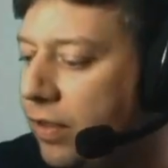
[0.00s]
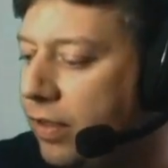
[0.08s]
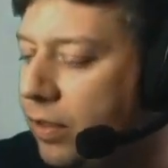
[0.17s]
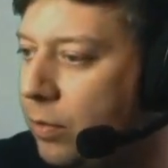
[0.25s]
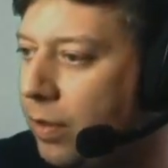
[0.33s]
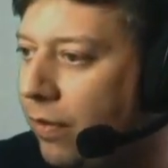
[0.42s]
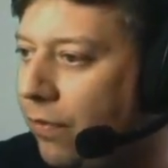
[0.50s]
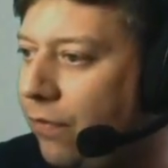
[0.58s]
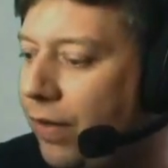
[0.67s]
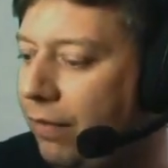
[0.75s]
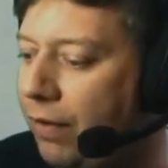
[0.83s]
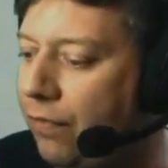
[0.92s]
So this was our
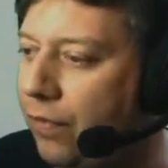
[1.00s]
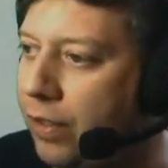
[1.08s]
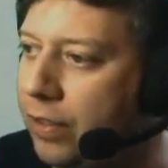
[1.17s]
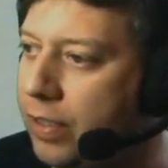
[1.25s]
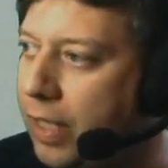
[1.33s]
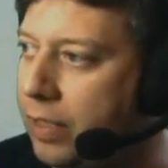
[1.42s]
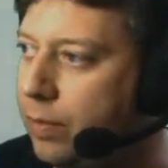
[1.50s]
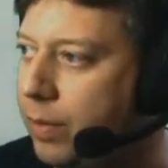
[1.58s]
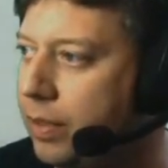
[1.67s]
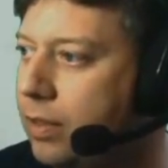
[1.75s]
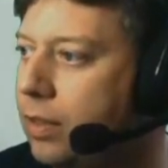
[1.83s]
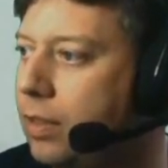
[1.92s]
very first test
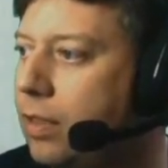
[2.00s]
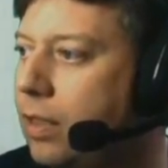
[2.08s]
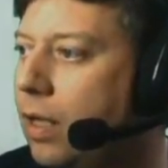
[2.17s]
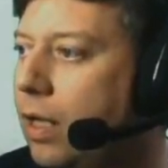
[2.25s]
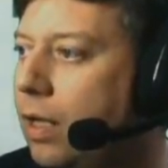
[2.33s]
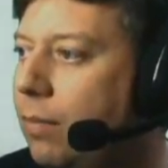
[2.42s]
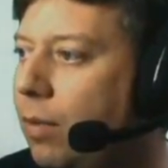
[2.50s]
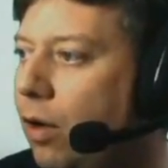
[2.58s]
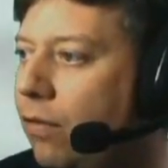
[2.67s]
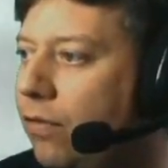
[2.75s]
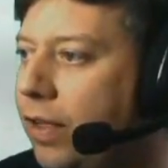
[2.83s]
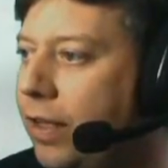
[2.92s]
print
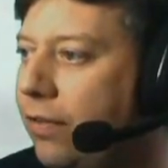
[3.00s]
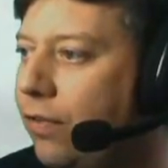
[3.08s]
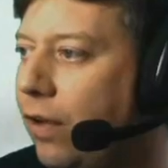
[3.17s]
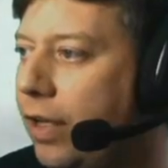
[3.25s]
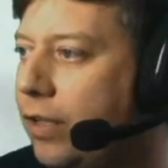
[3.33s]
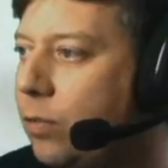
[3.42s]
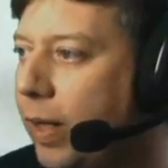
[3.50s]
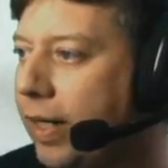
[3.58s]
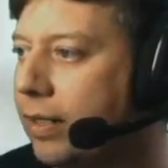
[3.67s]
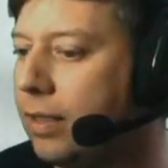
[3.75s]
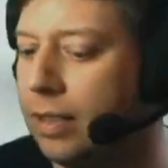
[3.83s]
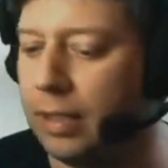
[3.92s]
of the flight
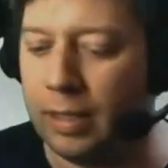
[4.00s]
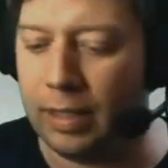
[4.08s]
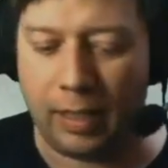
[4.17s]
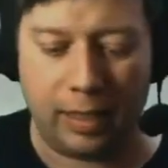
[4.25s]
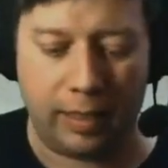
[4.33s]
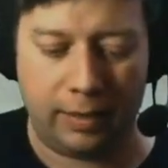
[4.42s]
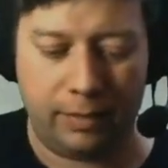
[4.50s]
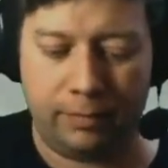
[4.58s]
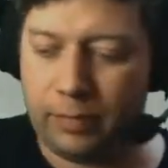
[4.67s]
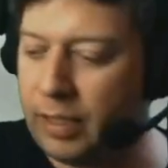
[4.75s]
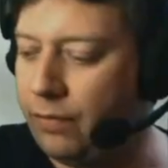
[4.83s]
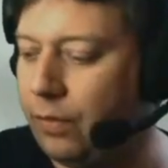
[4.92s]
wing.
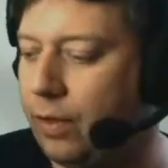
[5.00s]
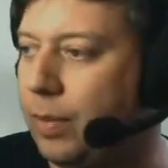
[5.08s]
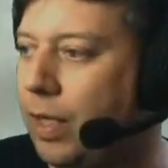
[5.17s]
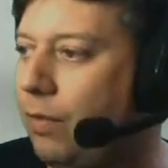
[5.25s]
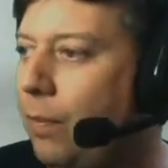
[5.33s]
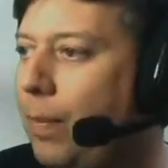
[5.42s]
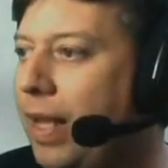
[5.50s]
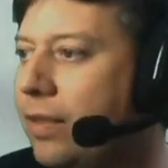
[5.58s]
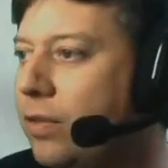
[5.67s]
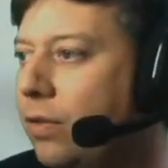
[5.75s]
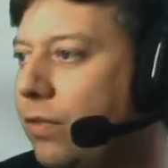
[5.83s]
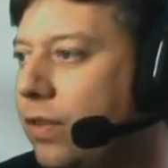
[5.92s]
Give me a bit of a
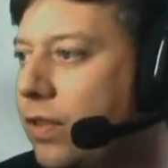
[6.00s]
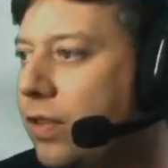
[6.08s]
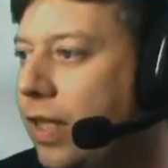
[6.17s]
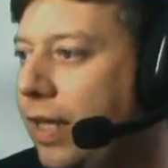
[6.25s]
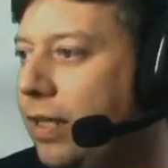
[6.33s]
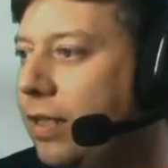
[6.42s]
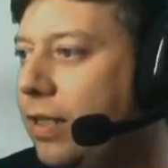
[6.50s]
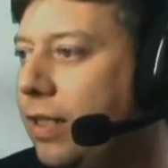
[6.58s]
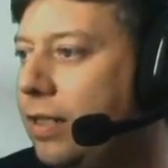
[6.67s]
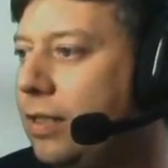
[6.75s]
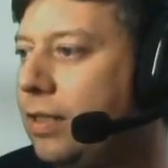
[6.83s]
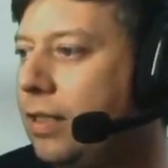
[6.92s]
pencil for scale
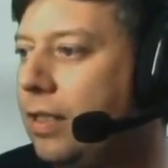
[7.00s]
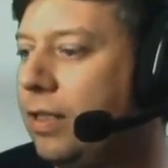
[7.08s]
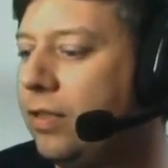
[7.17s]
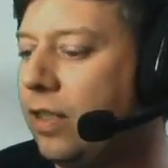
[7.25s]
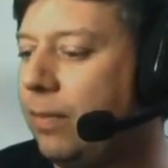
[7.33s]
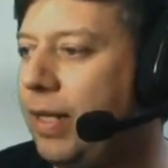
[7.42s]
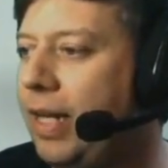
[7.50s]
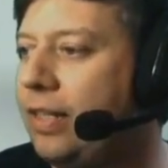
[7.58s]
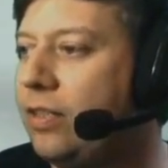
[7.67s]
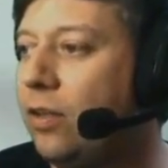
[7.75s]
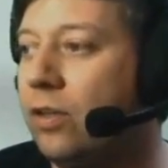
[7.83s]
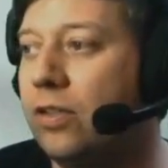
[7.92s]
here. So I mean,
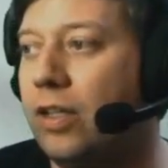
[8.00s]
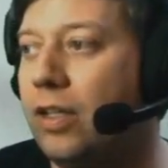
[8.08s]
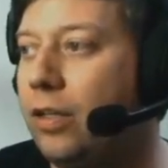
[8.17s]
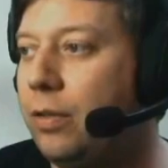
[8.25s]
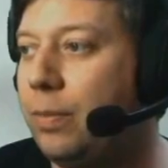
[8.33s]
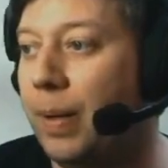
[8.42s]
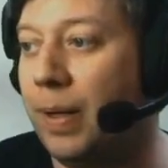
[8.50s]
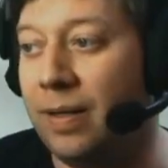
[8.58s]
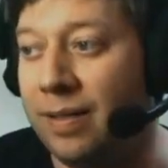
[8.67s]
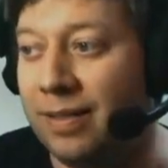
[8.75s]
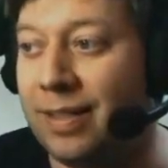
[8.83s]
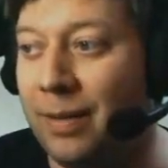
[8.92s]
it's not a huge
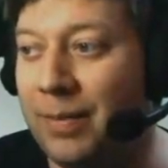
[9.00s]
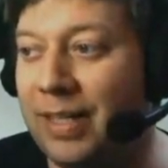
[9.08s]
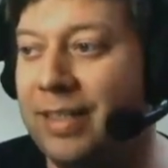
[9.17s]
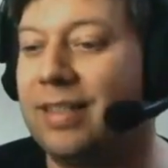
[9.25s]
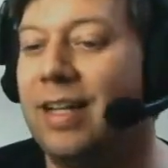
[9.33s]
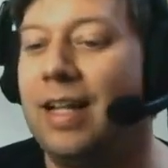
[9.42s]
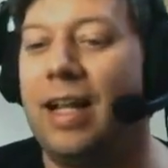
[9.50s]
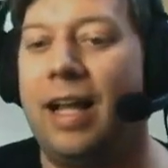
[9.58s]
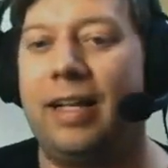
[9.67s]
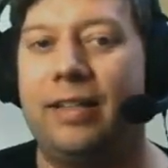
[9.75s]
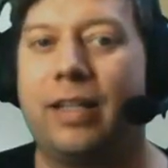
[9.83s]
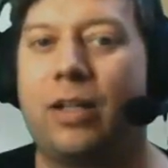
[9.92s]
part. I mean,
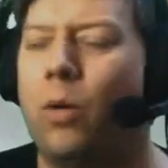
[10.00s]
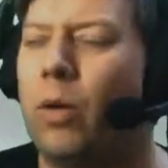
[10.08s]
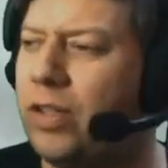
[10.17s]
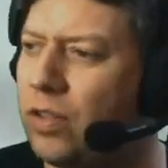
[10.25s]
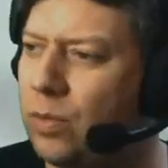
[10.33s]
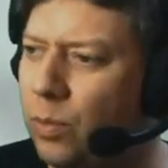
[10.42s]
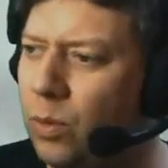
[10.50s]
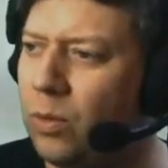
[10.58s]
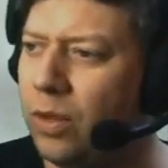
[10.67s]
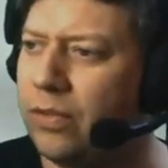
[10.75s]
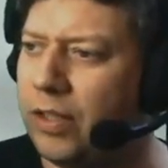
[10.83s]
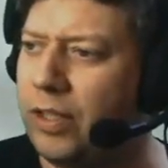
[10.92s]
they're quite
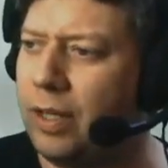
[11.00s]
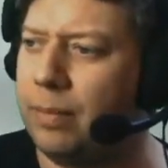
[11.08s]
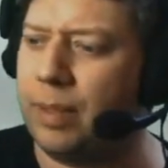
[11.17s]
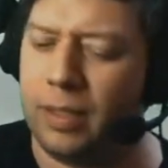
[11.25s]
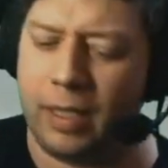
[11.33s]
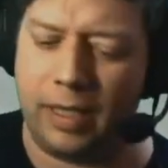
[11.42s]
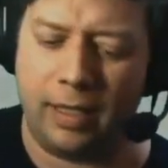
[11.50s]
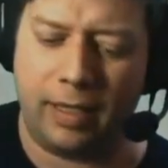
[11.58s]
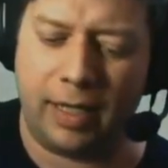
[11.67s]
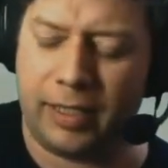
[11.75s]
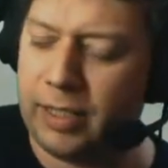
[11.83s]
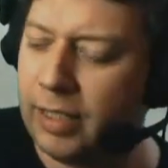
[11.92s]
small on the ship,
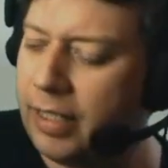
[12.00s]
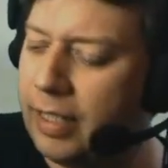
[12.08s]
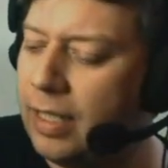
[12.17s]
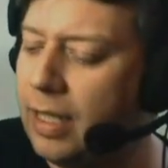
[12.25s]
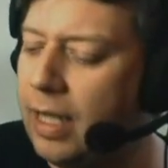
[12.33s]
actually.